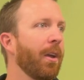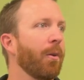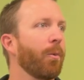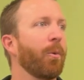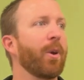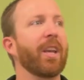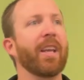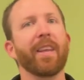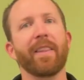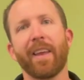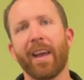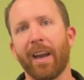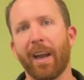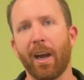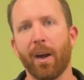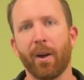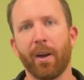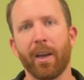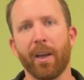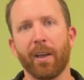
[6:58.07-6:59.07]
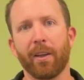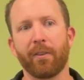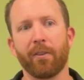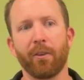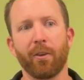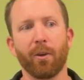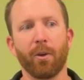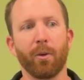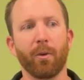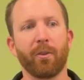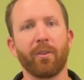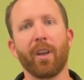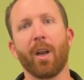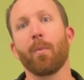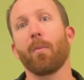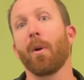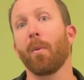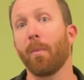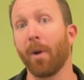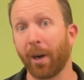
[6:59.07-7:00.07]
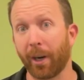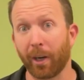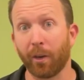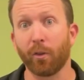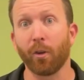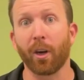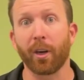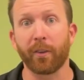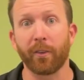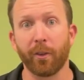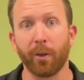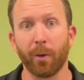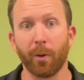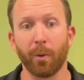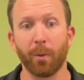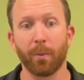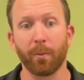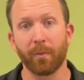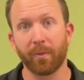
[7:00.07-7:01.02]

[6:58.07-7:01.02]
we need that area to set up our bucket truck to